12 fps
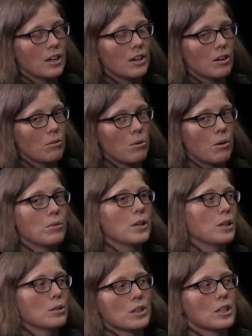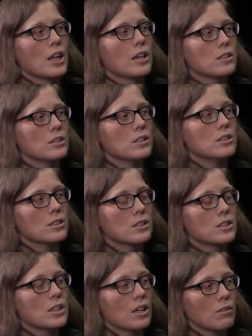what would it look like to
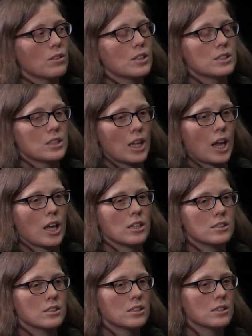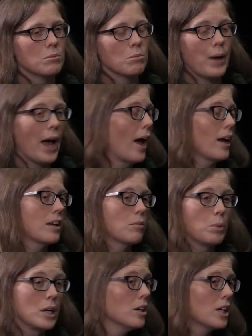just give this land back,
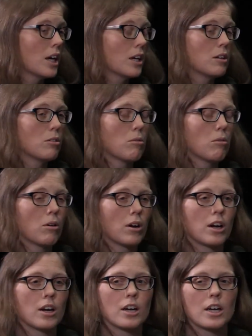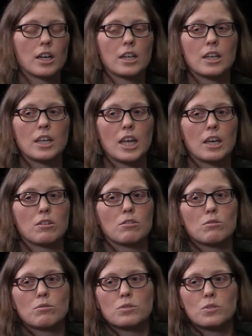period, or
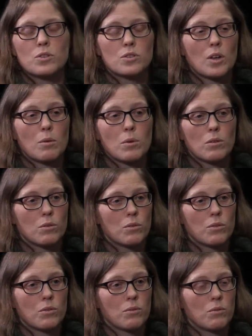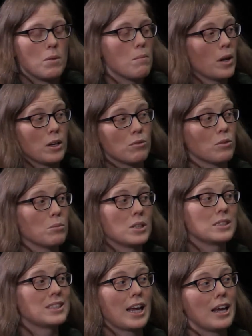give some of the money from the
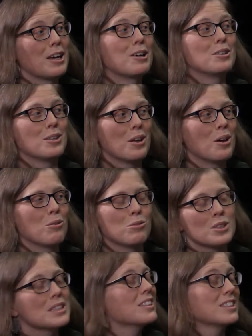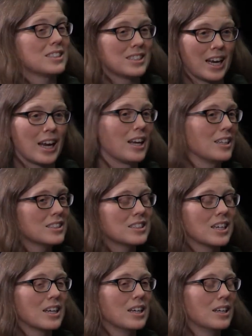sale of real
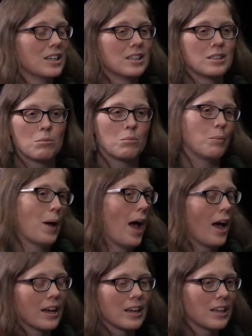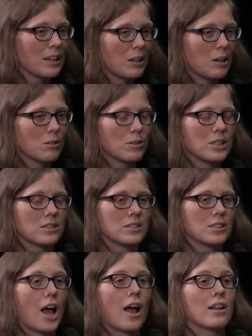estate mm. back. You know, it's
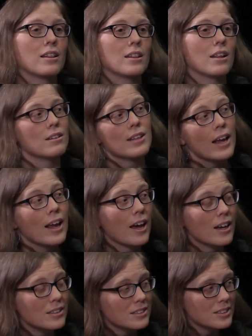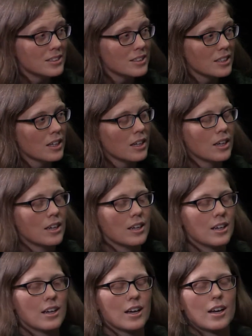not the land,
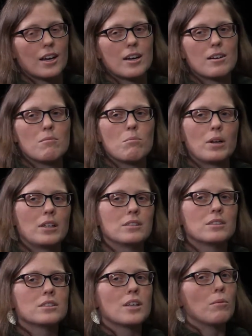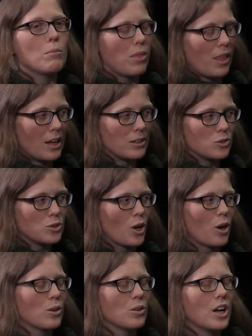uh, but it's something.
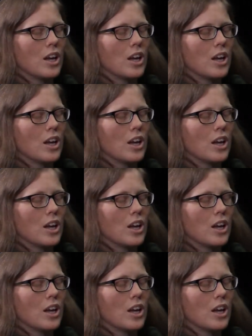So